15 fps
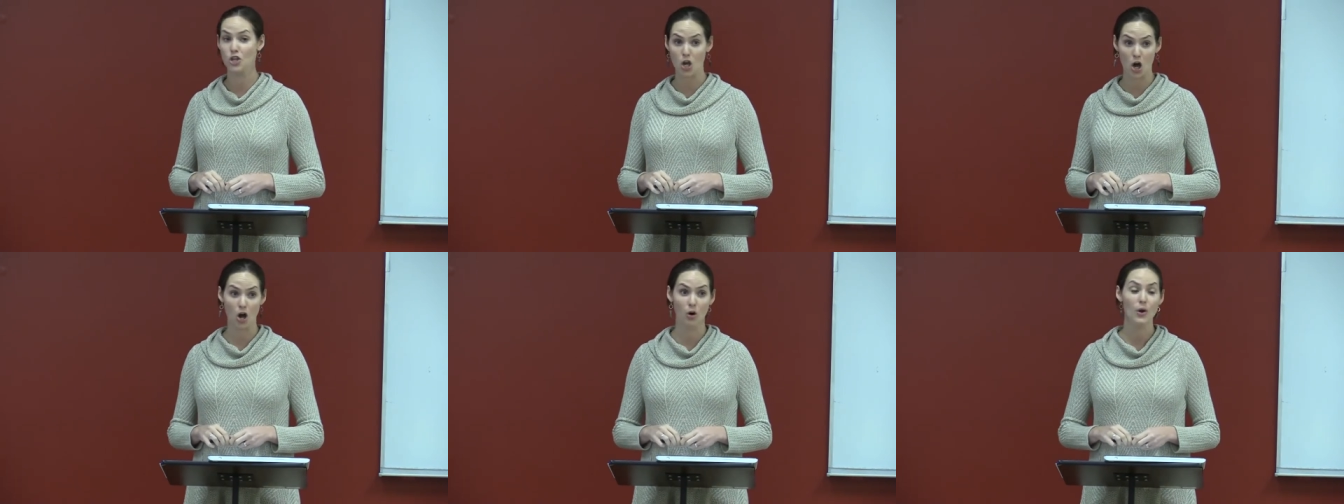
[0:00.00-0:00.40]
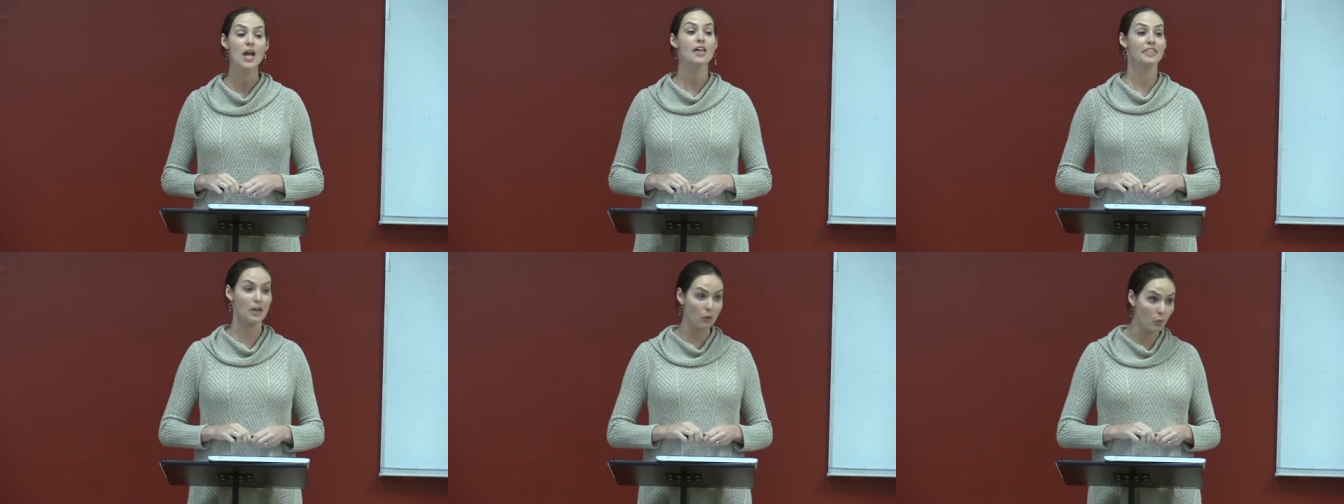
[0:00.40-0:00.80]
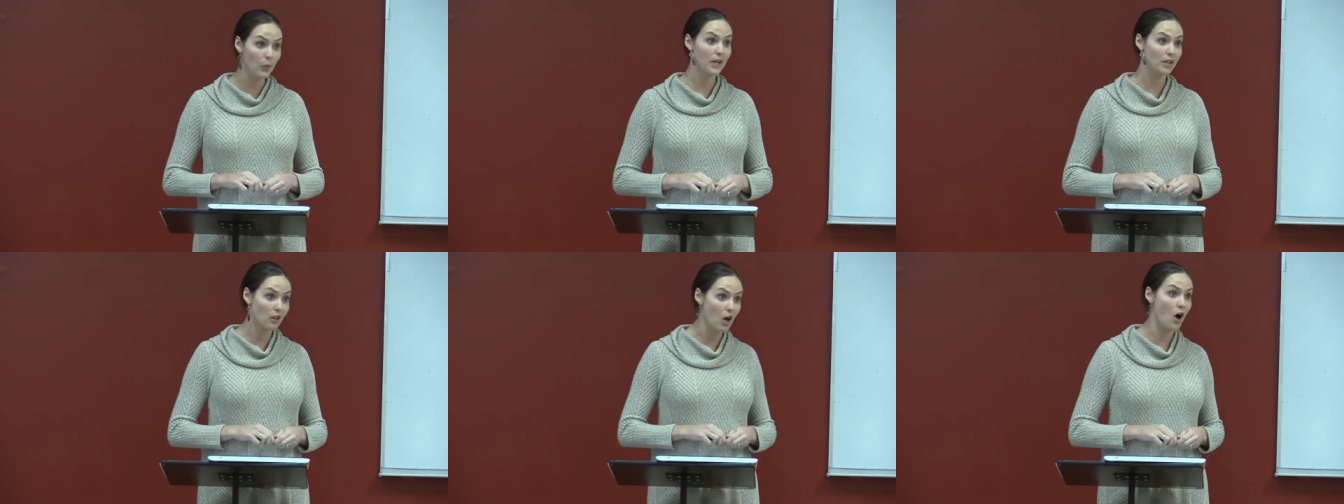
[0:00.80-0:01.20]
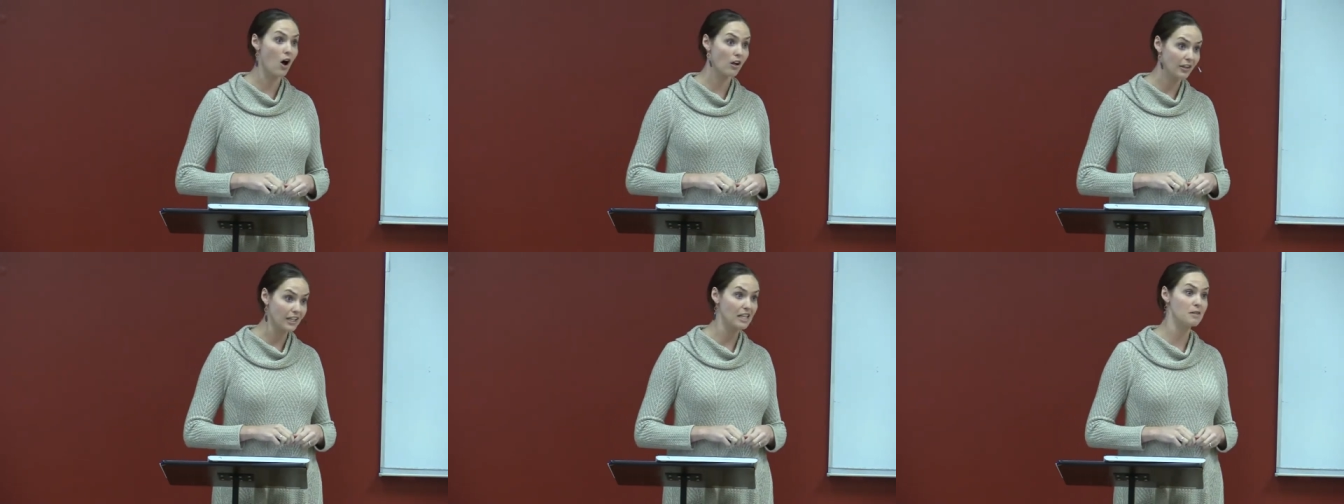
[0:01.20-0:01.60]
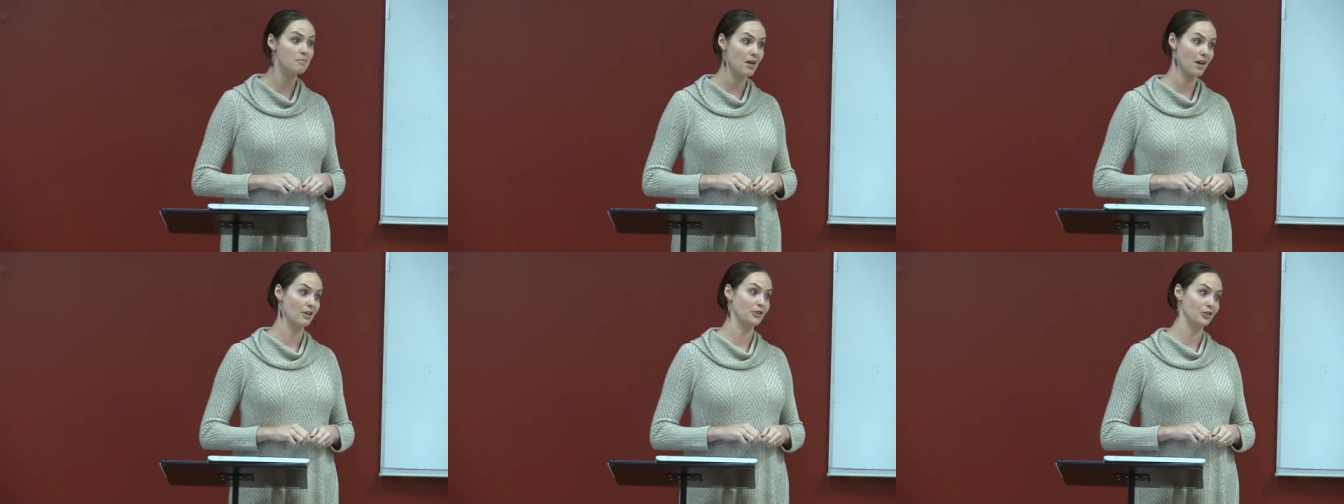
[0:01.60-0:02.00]
No, they will all
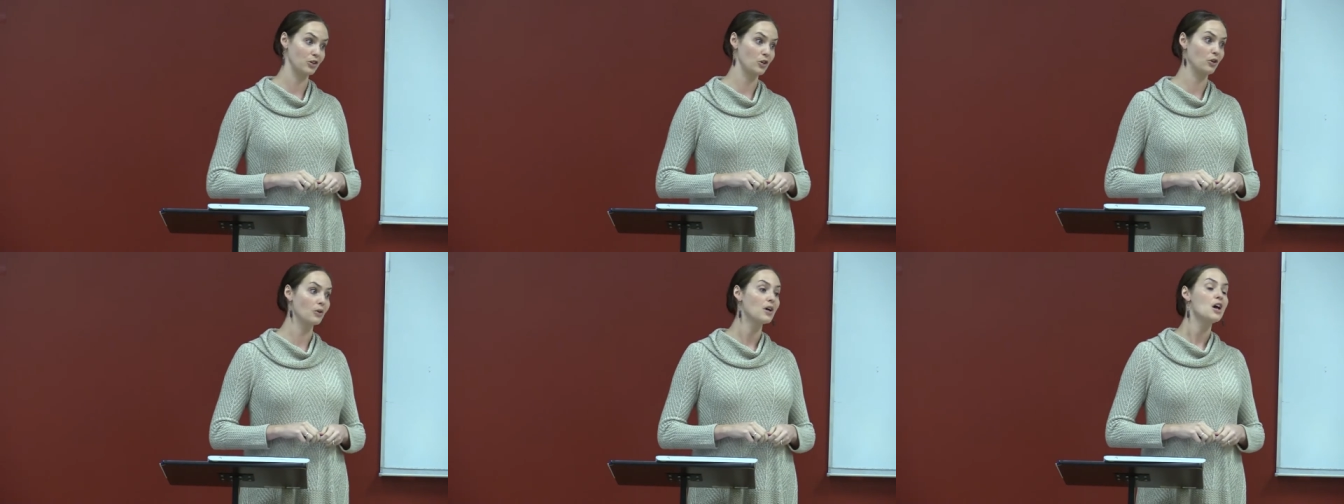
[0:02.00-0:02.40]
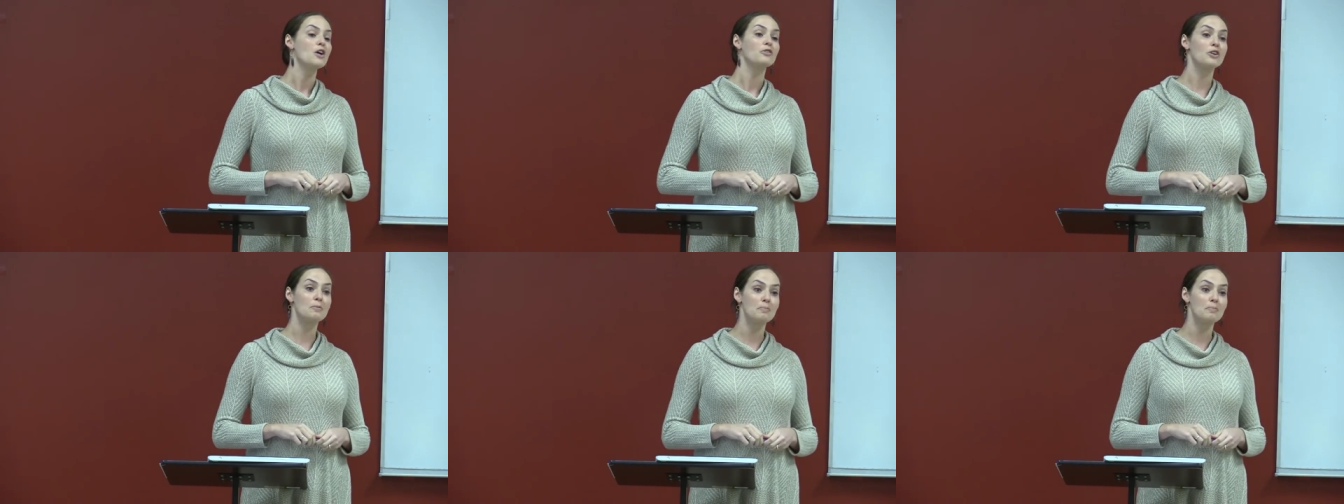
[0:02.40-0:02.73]
email you.